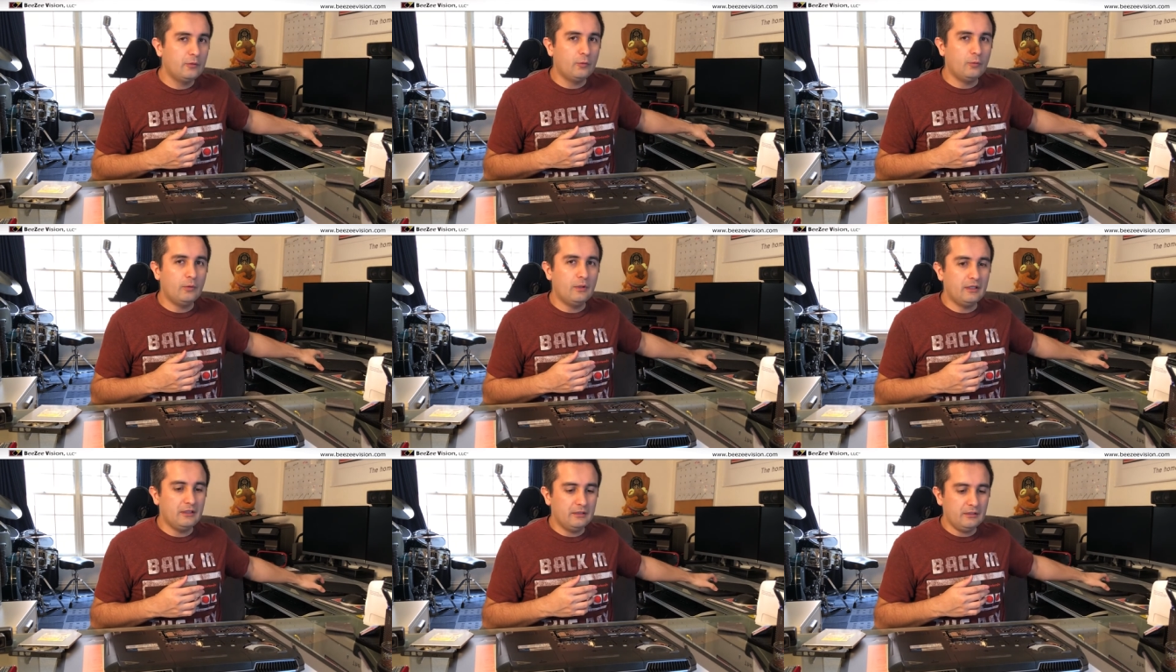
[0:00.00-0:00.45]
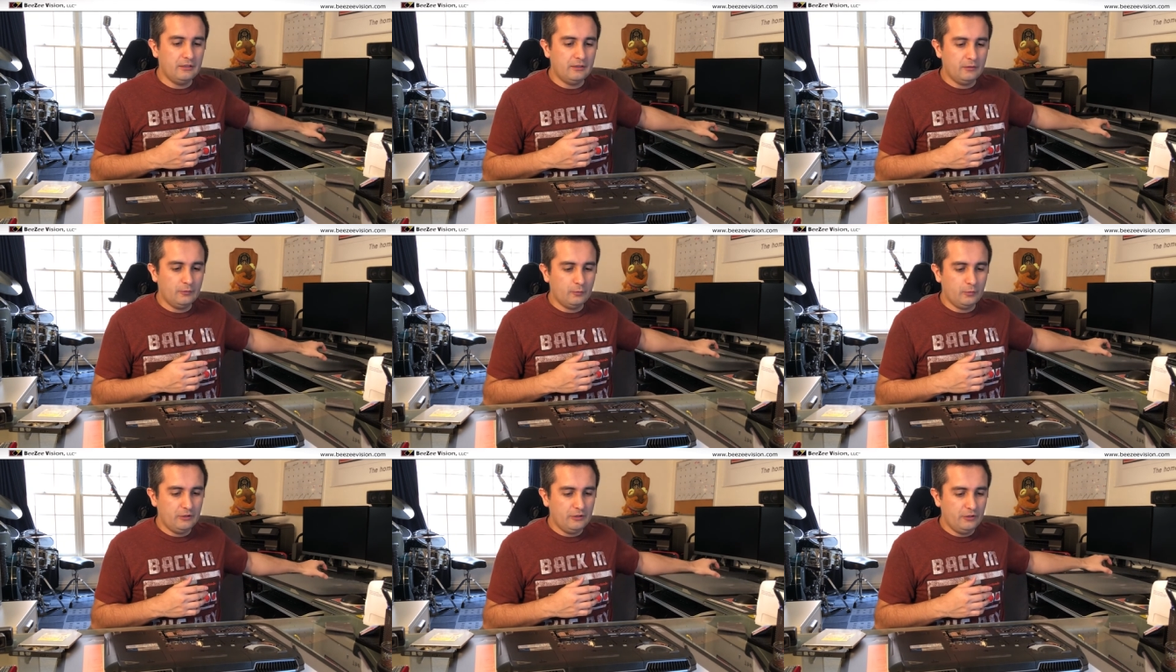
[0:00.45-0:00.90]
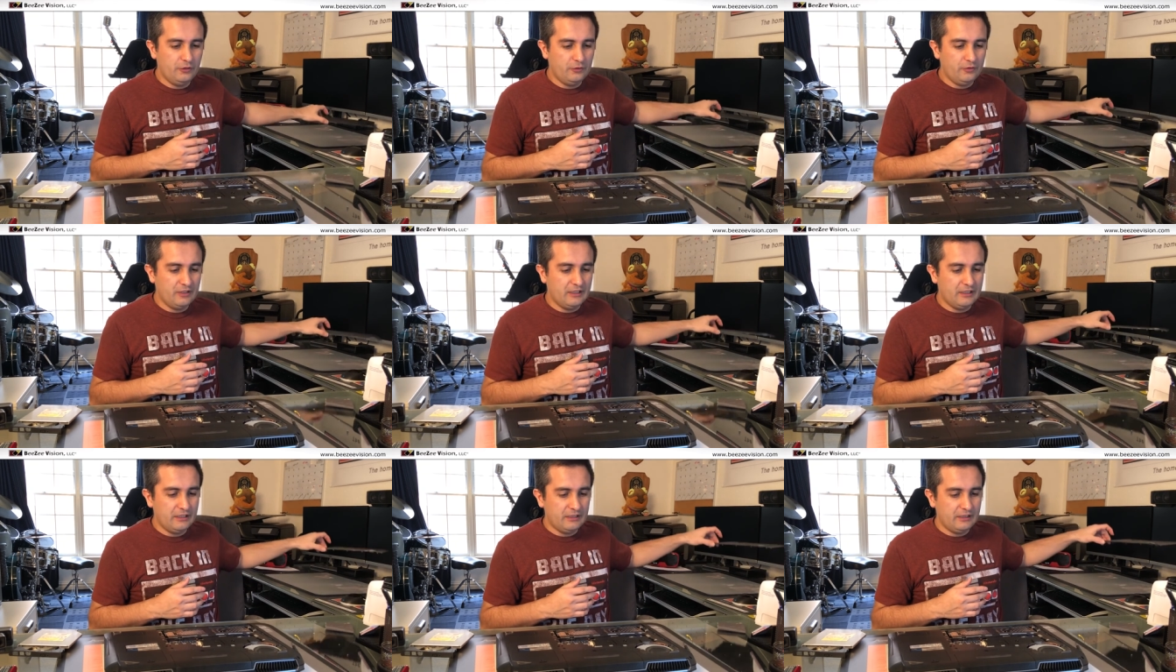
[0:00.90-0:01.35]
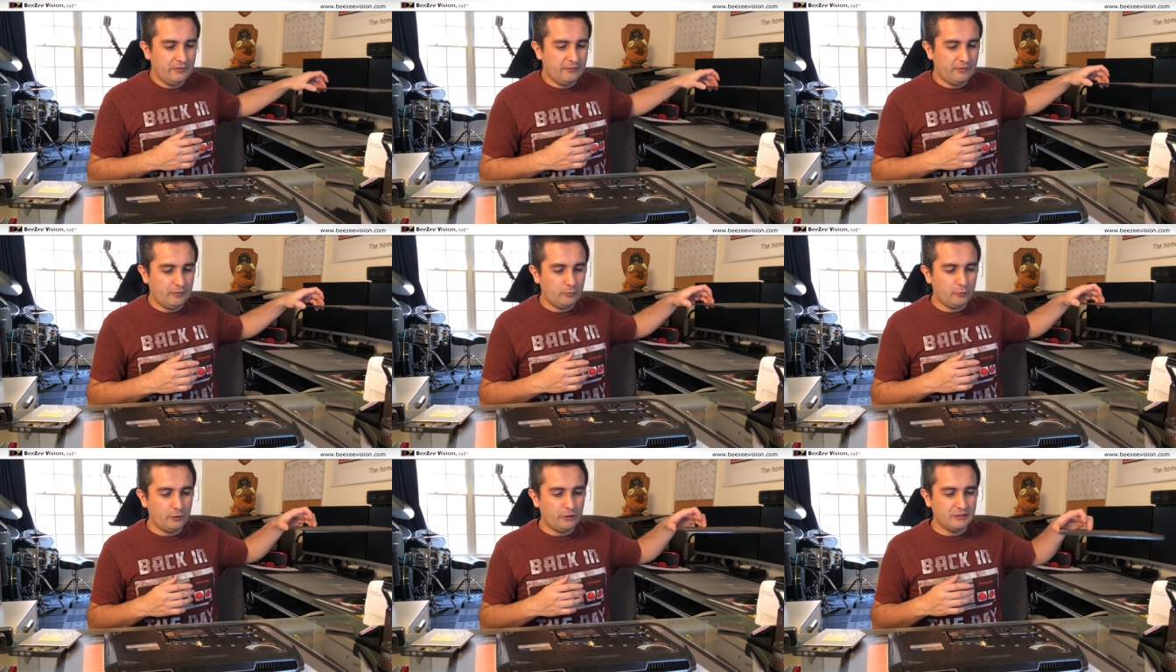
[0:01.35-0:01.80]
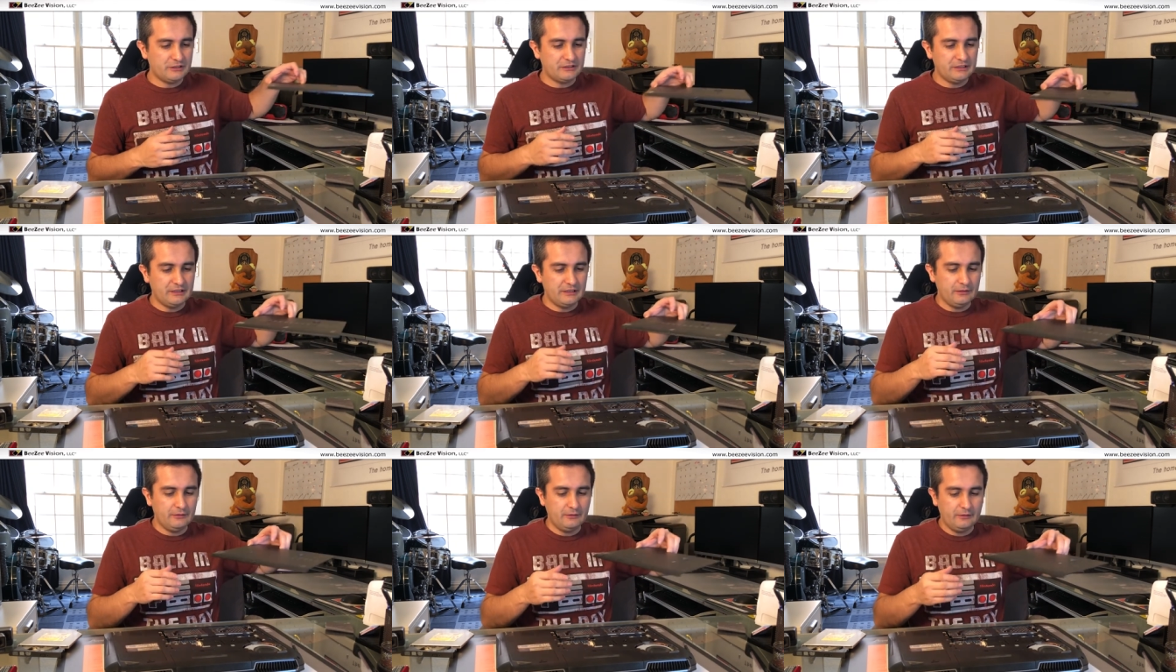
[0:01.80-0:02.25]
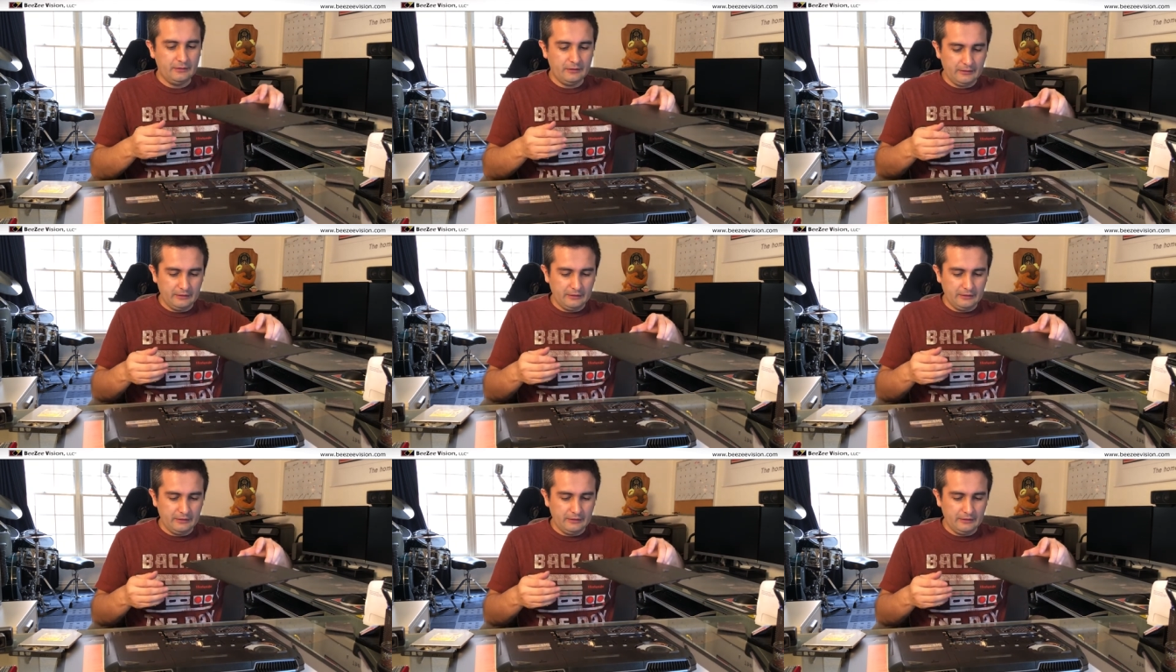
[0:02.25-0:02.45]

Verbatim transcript: while using it if I'm rushing,